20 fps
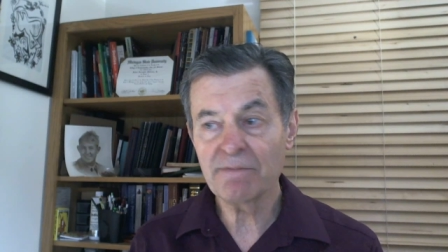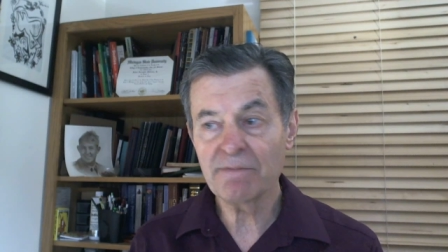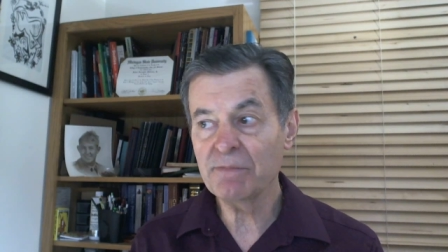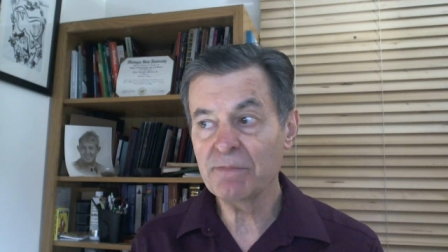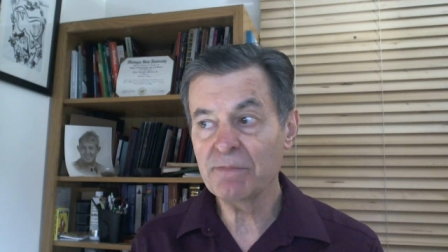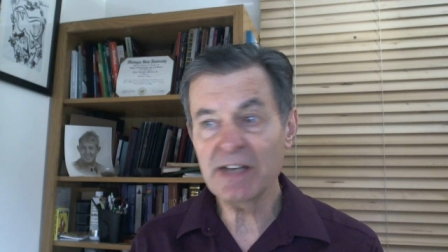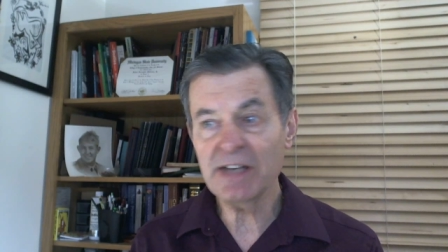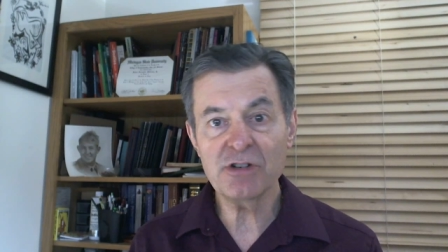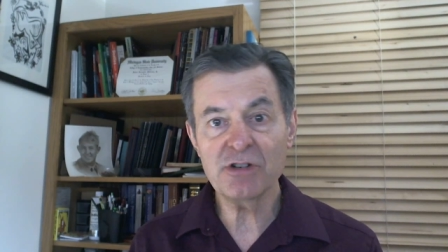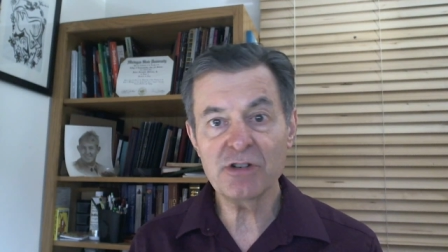
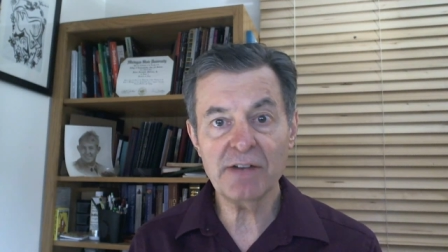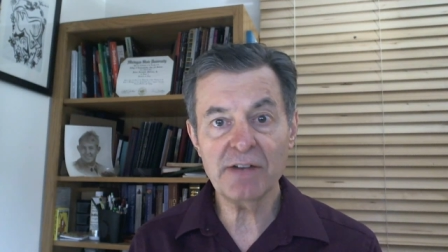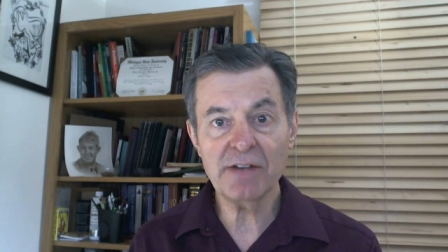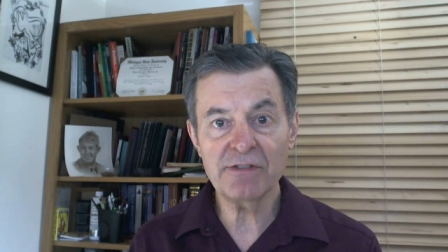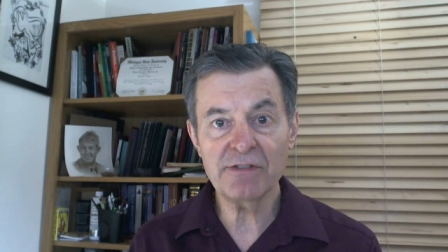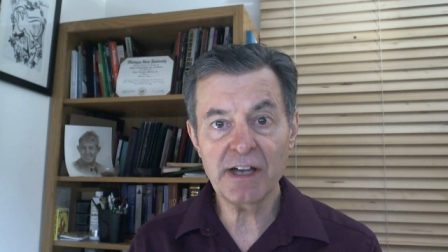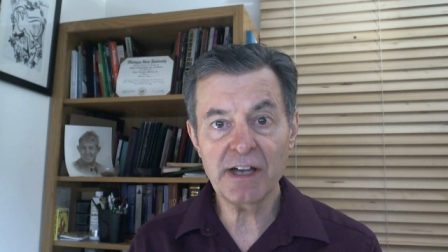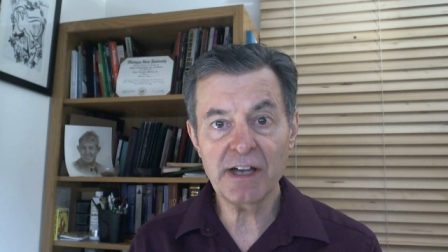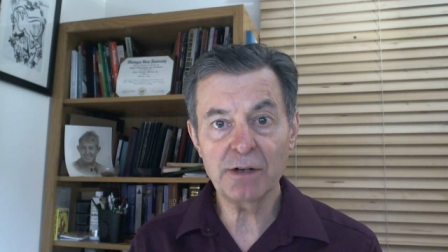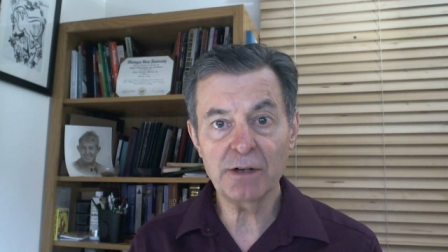Nature never
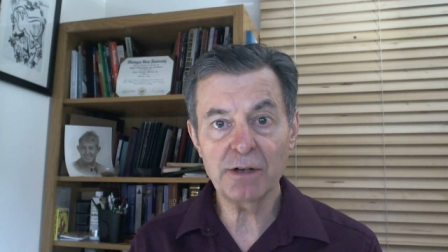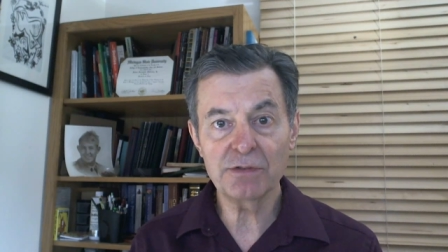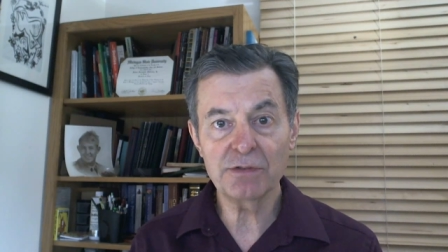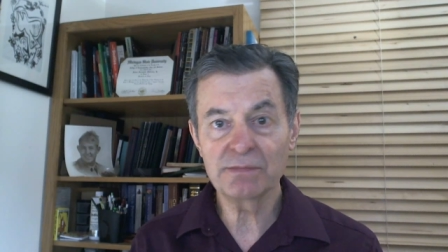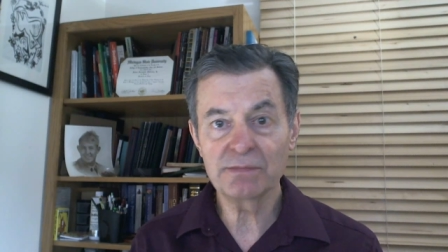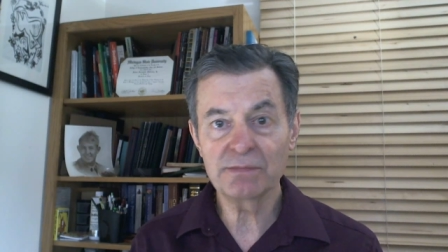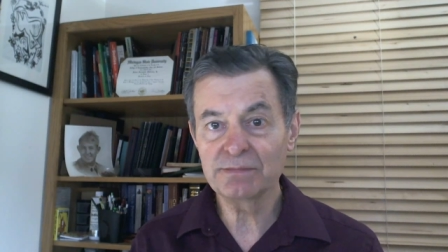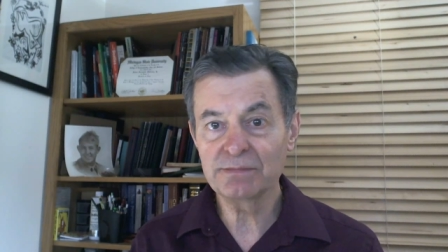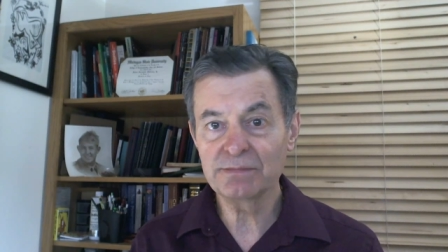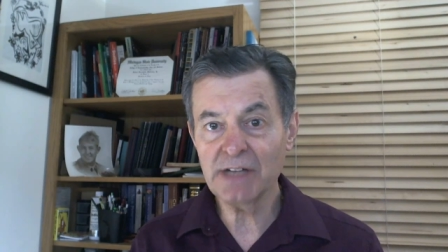fails.
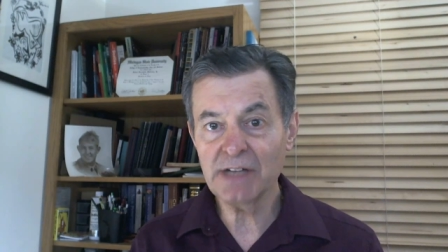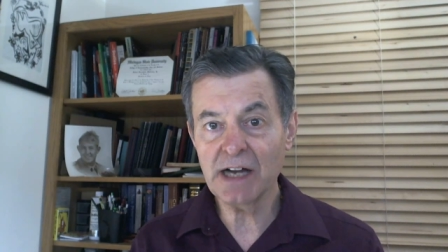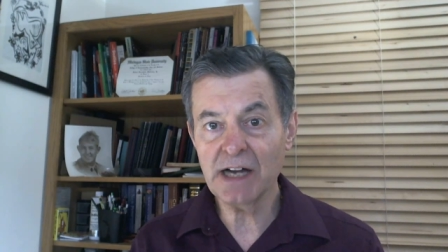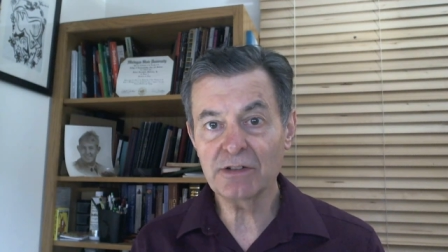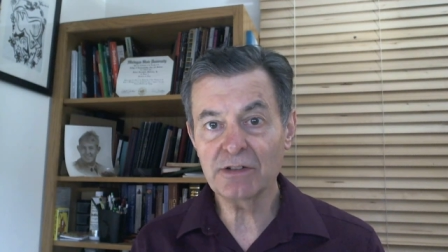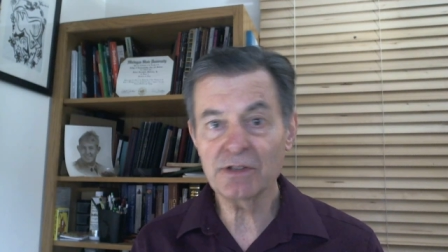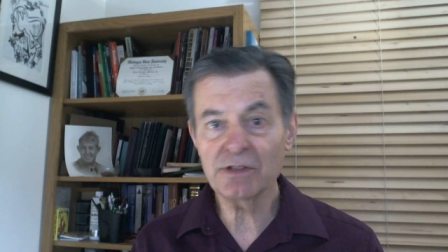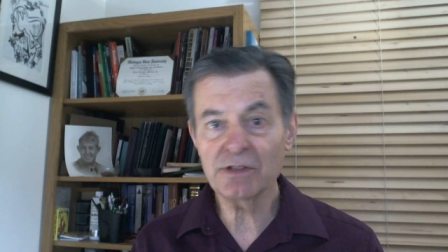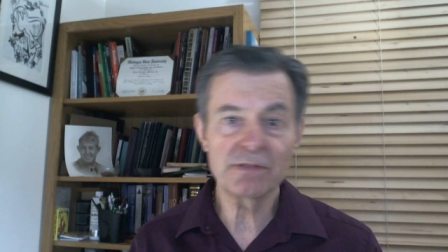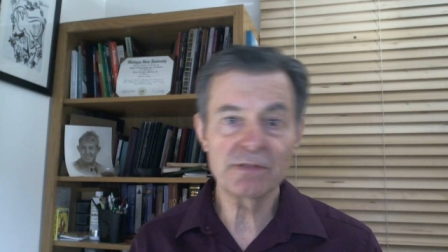
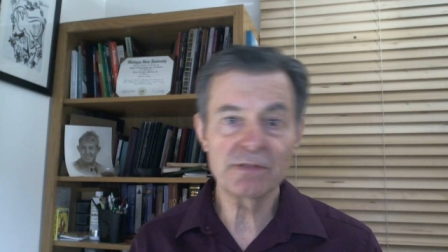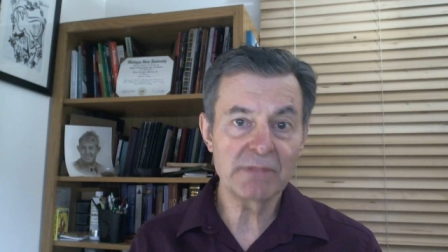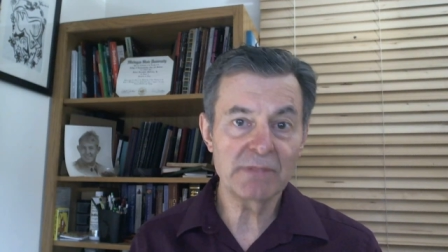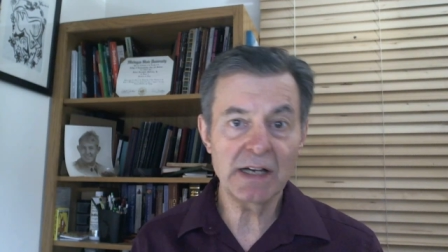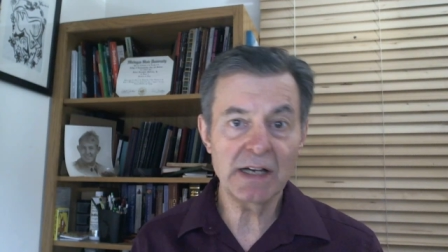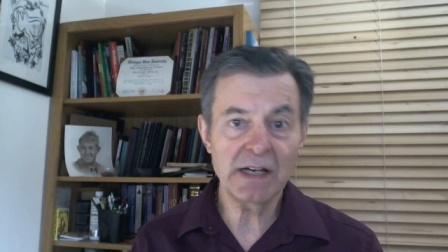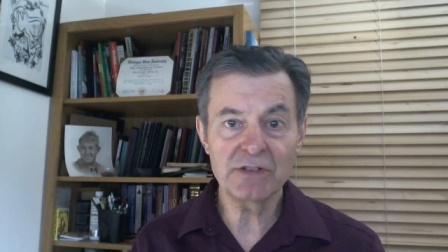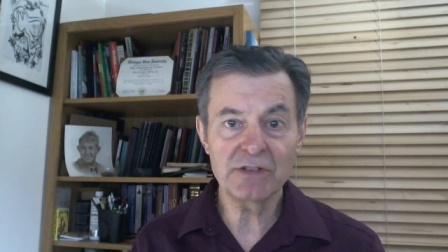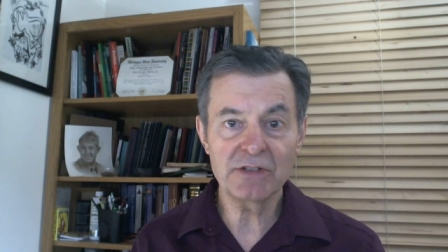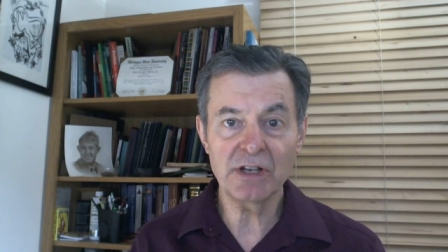Doctors,
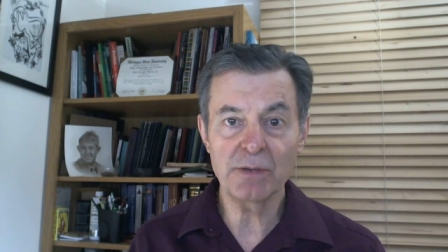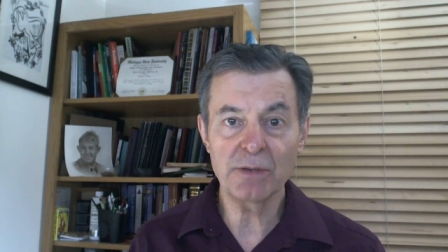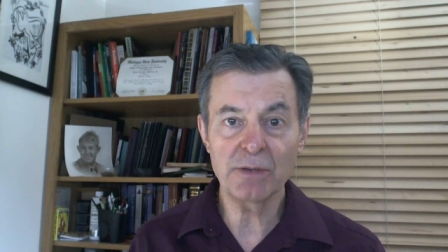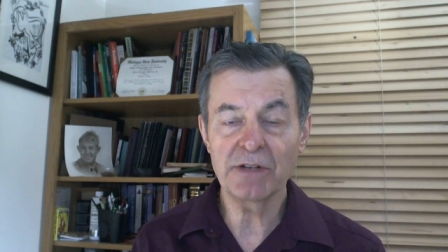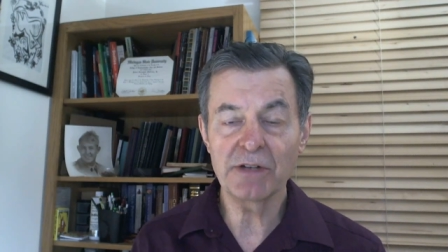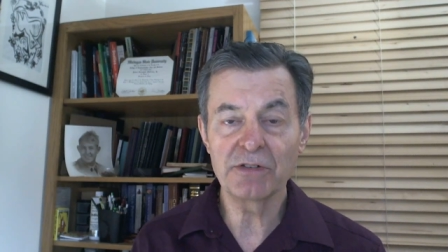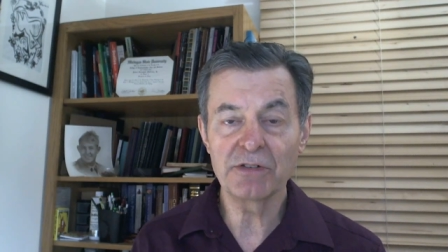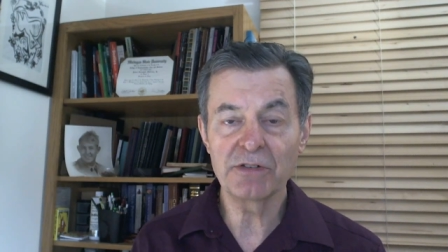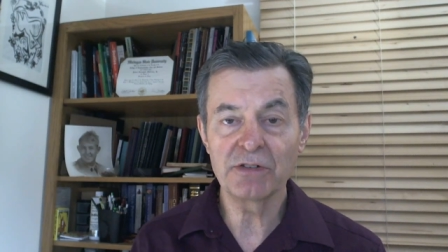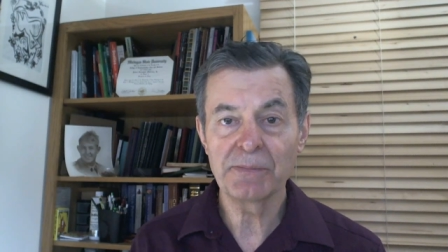it's hit or
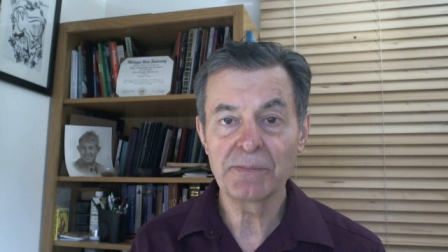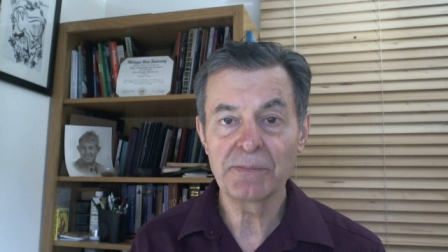miss.